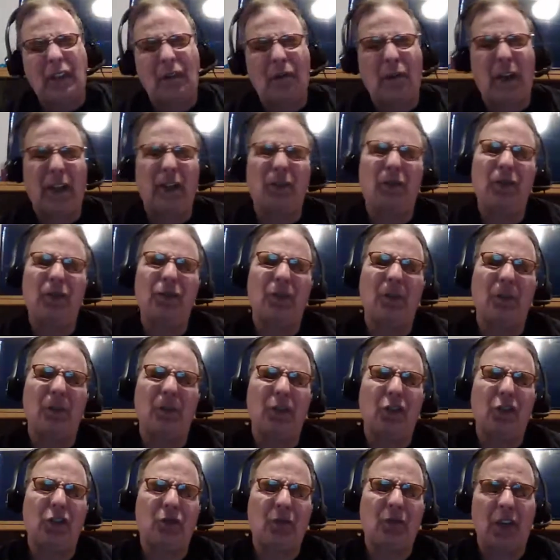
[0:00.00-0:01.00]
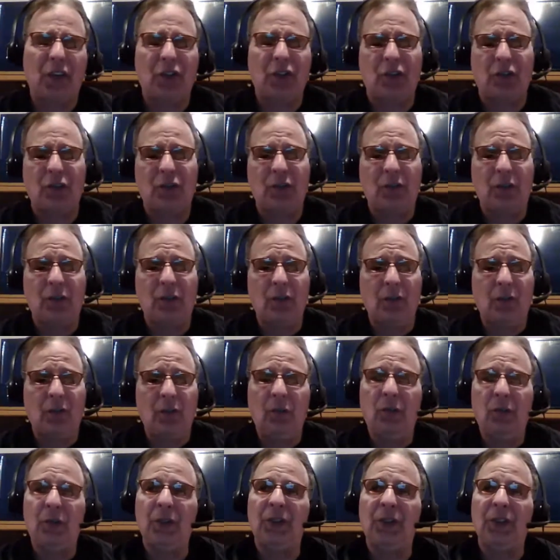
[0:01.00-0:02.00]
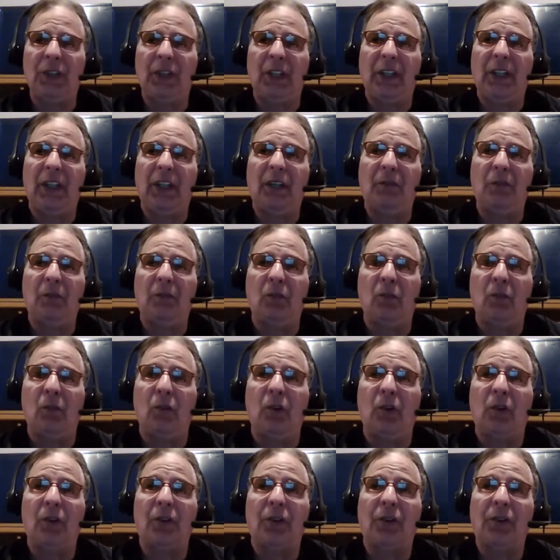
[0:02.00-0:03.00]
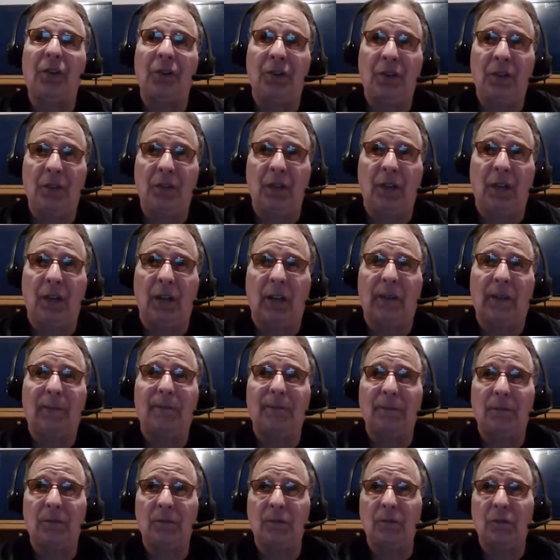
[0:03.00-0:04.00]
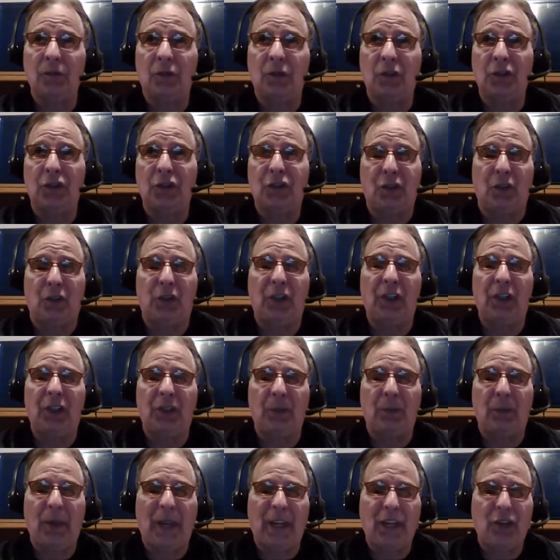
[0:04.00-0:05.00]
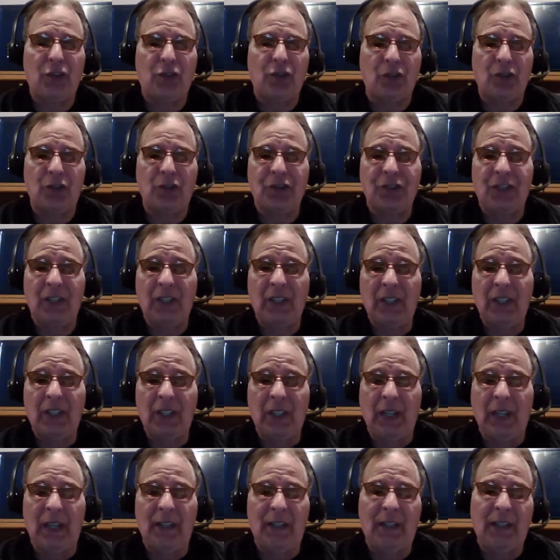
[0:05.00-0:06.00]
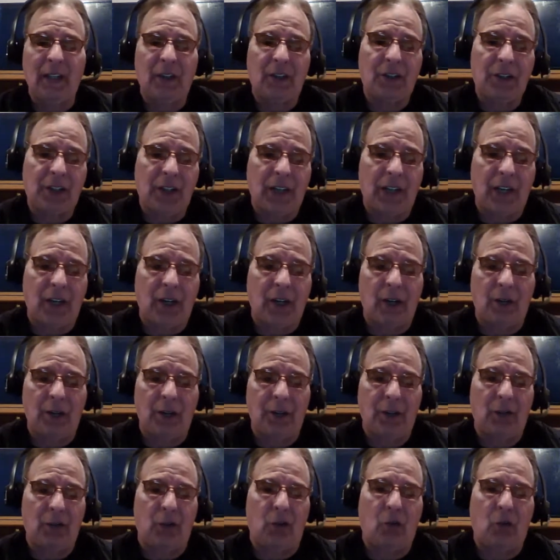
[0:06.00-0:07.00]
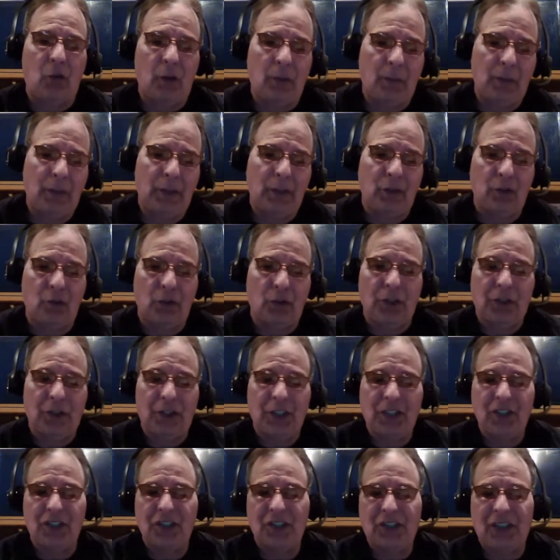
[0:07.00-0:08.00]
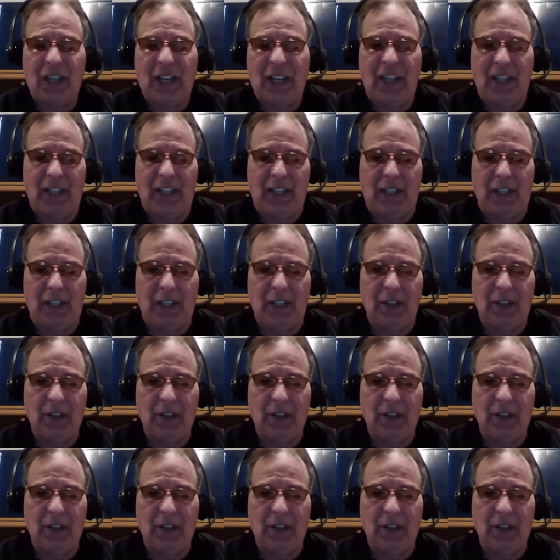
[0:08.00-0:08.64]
the Veterans Administration would need more concerning the patients and their care and their equipment and all the things that they need?